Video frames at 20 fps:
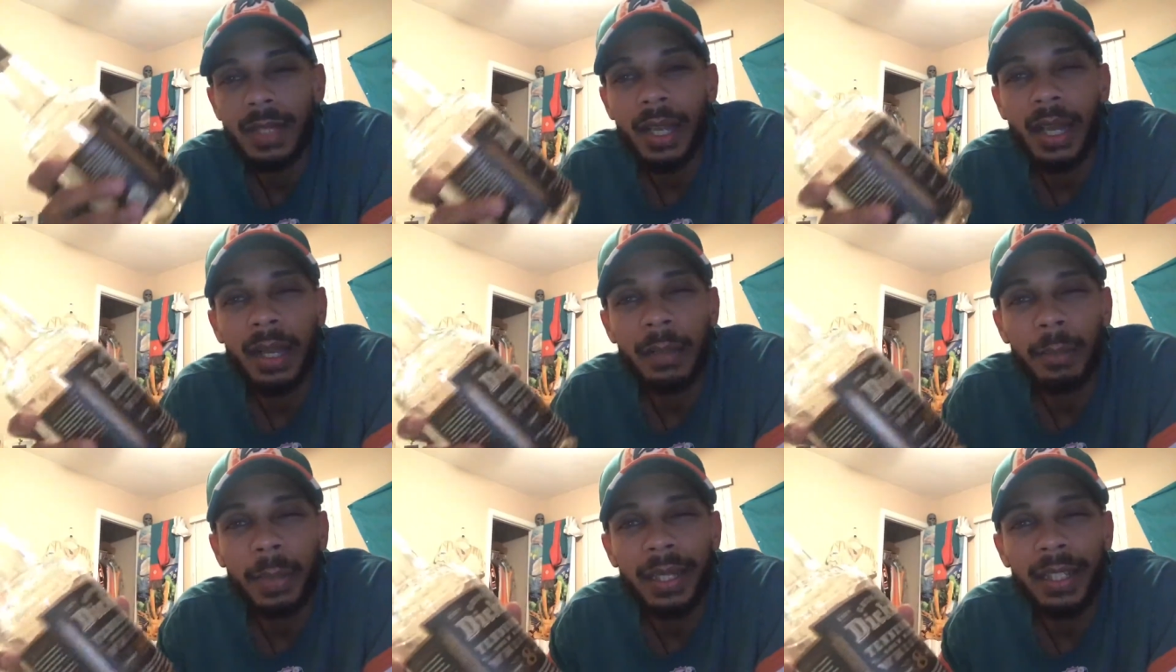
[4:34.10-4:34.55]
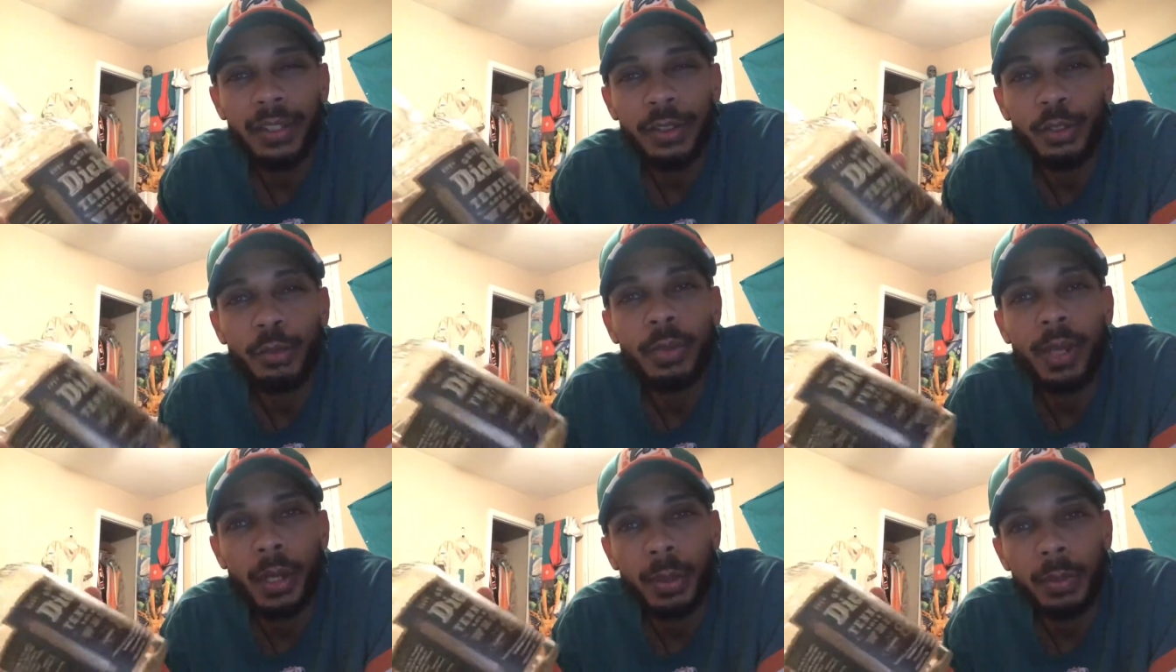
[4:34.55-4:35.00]
I mainly do
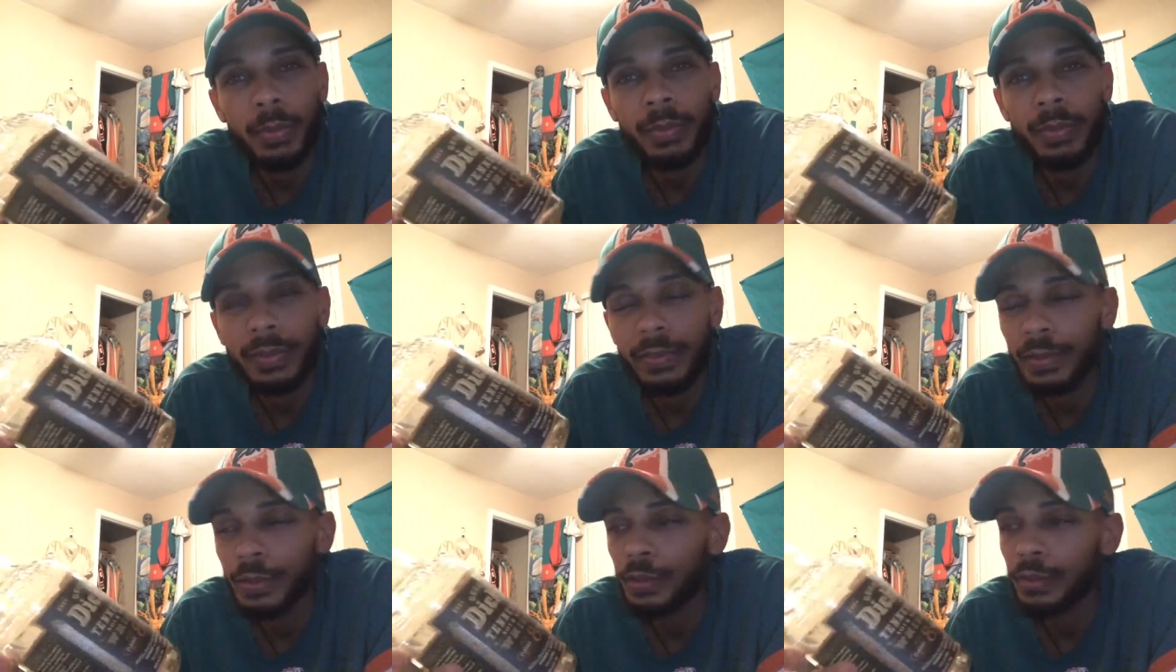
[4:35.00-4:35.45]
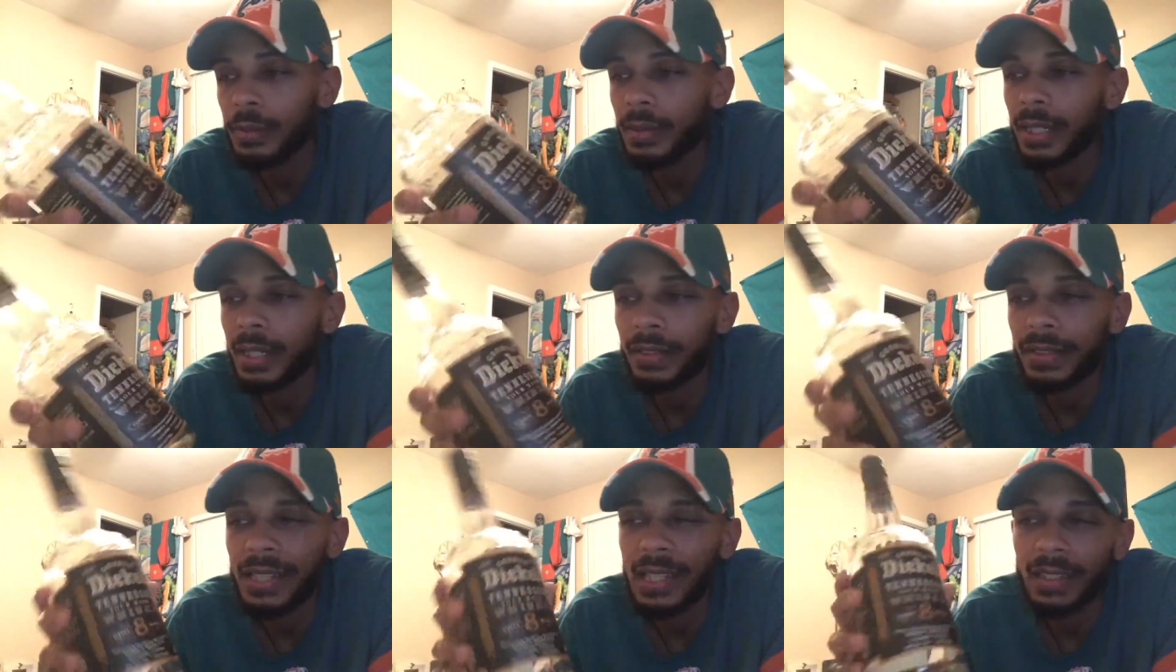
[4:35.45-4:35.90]
bourbon reviews, but
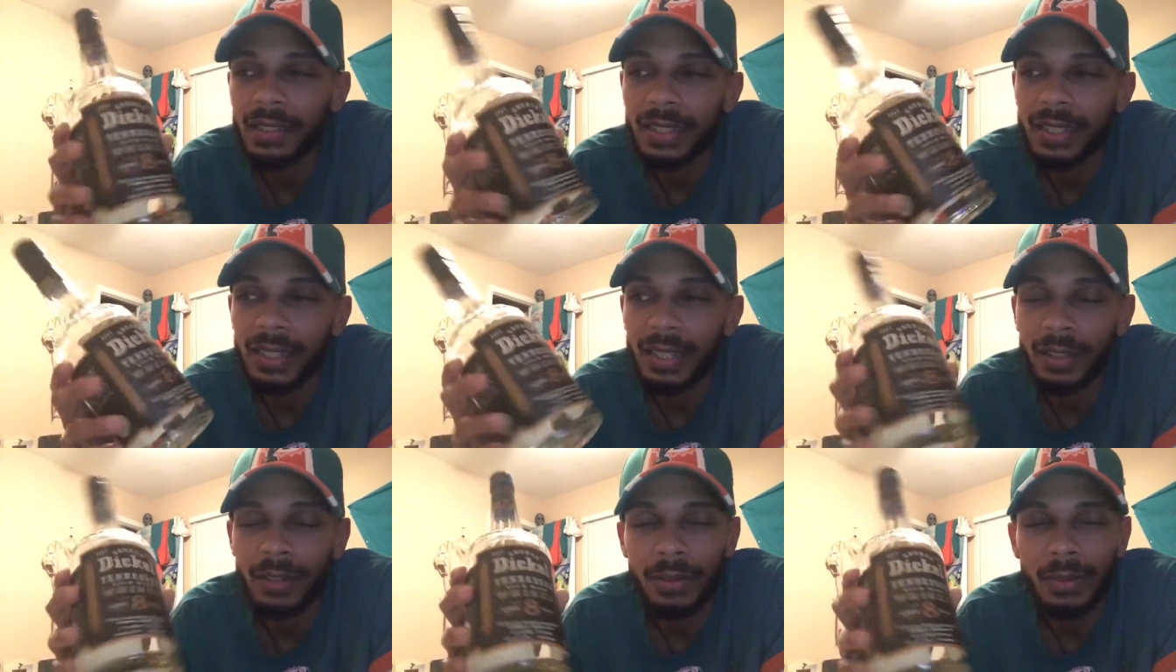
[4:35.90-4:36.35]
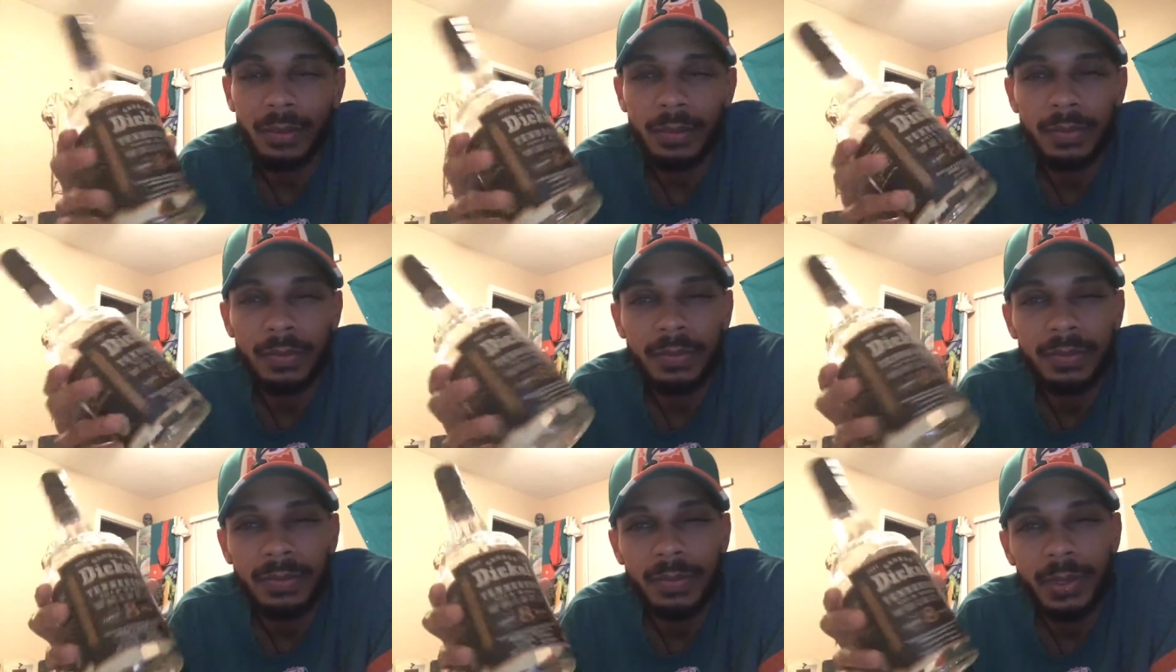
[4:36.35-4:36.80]
every now and then I'll
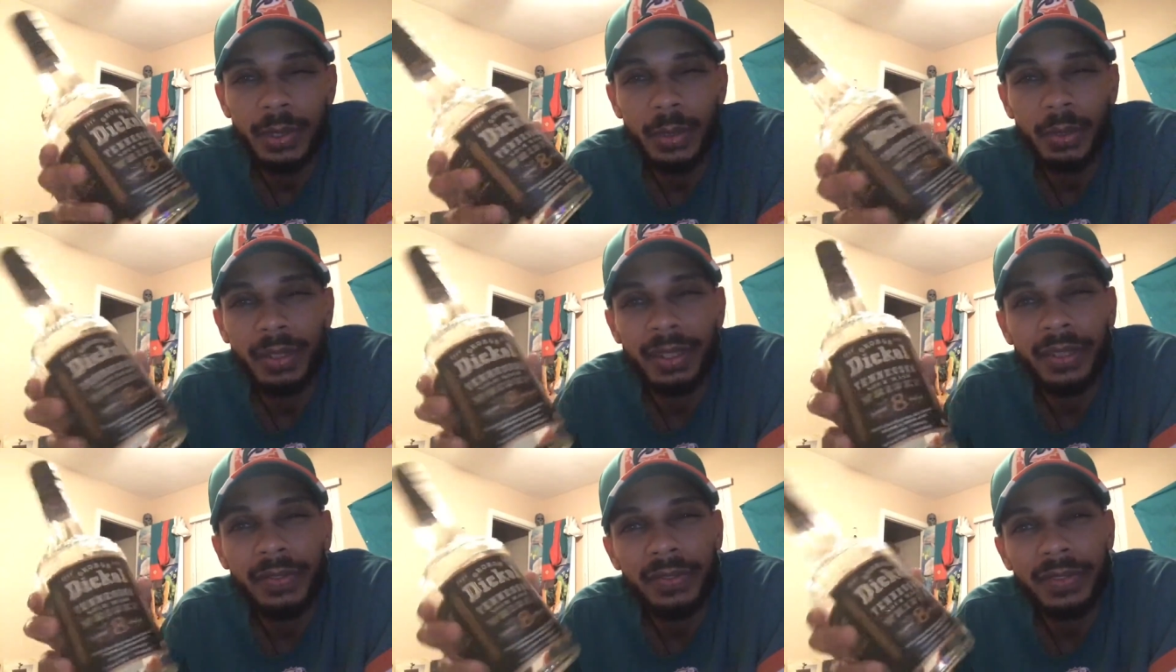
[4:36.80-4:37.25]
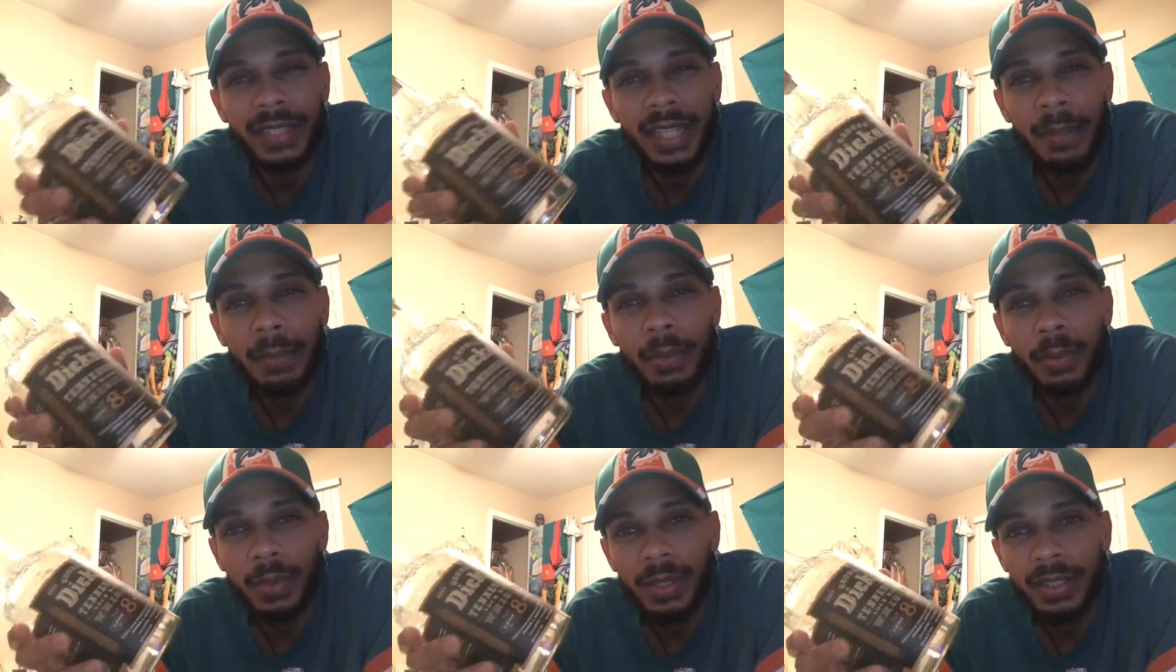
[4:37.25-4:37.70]
do a different
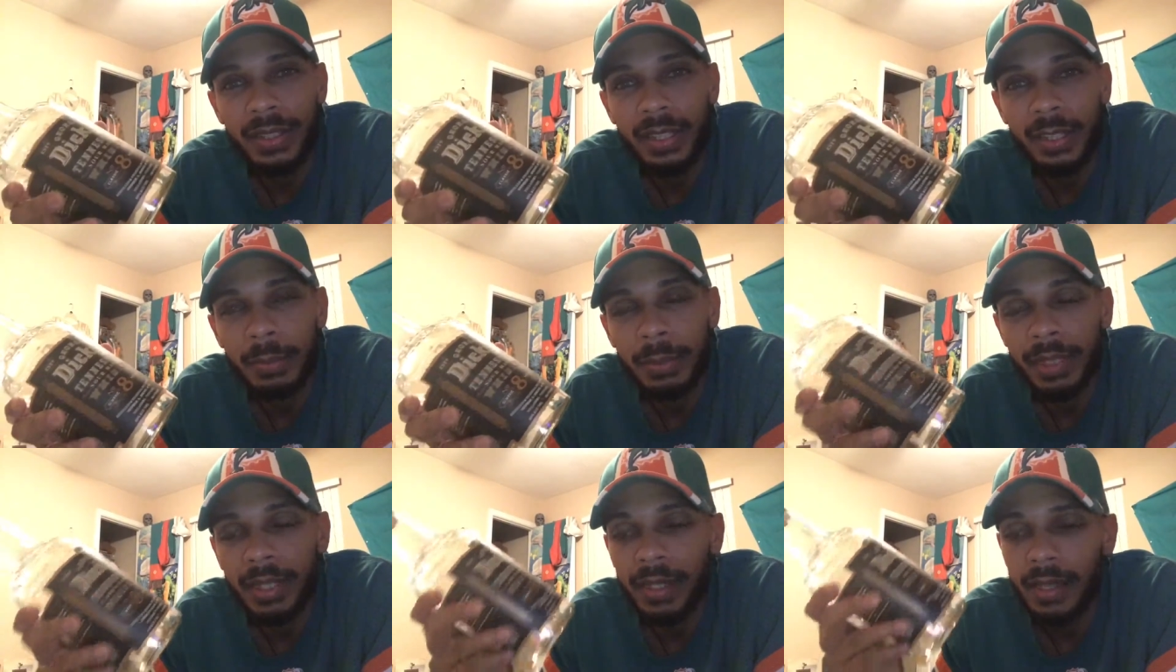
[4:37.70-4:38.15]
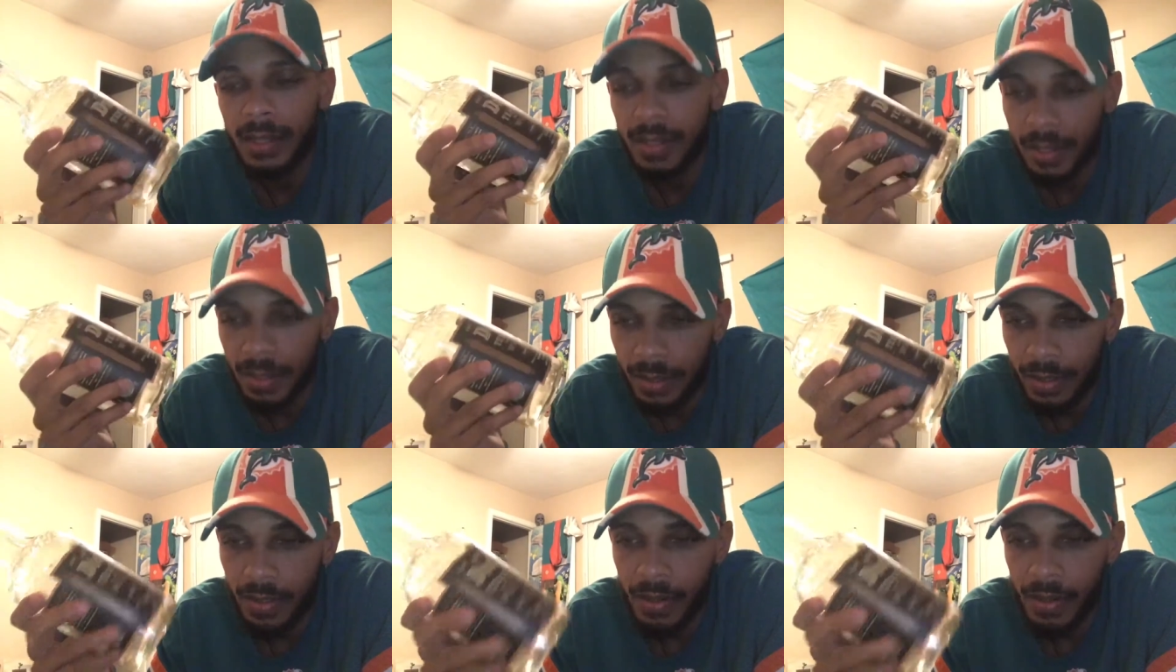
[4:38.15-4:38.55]
type of whiskey because